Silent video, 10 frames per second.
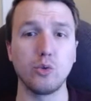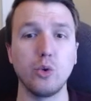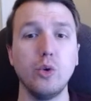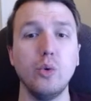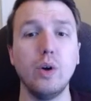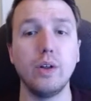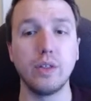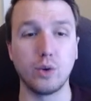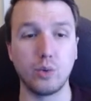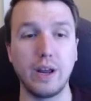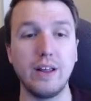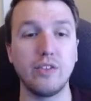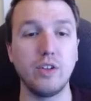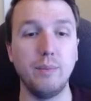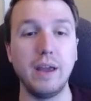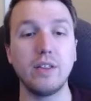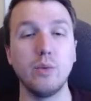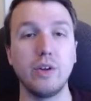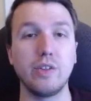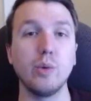who grew the grains to make
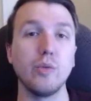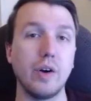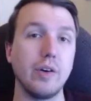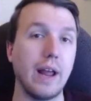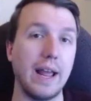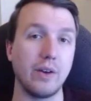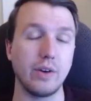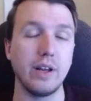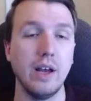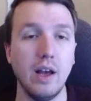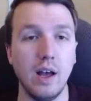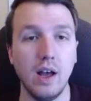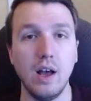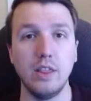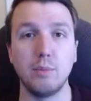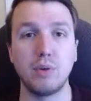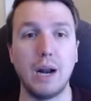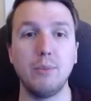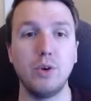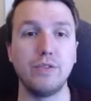the whiskey, were very angry. The
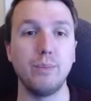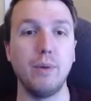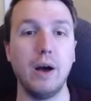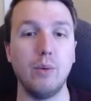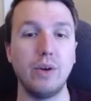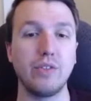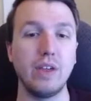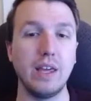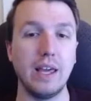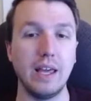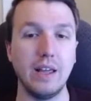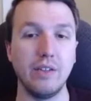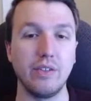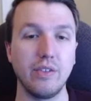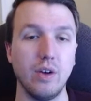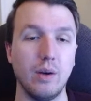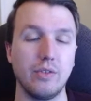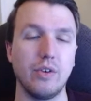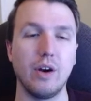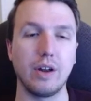problem with the whiskey is,
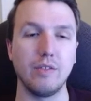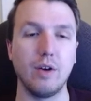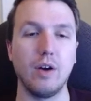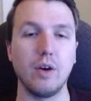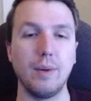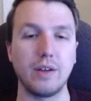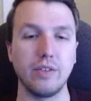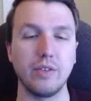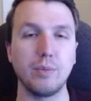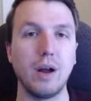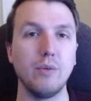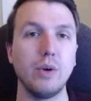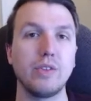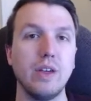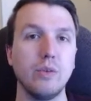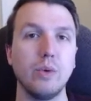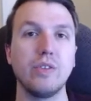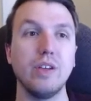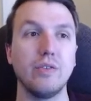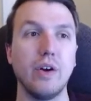I'll go back to this. The problem with
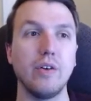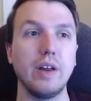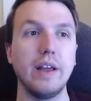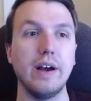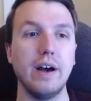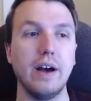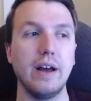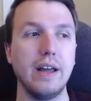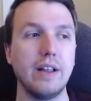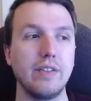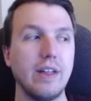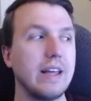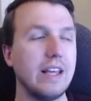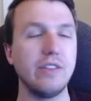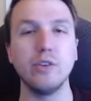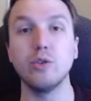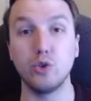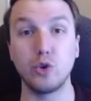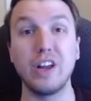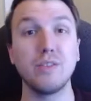whiskey is very, it's a lot easier
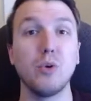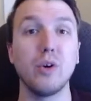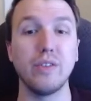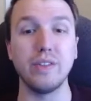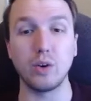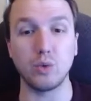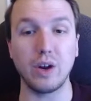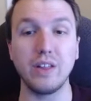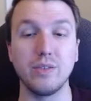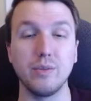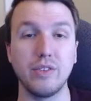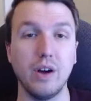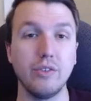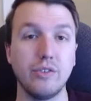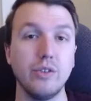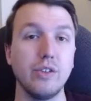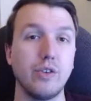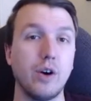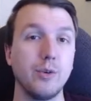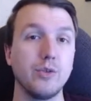to transport than the grains themselves. So
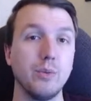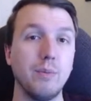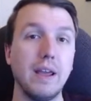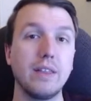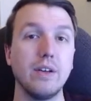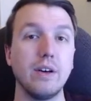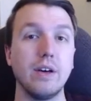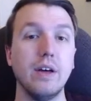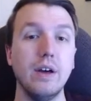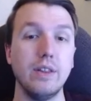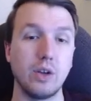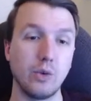these farmers would make the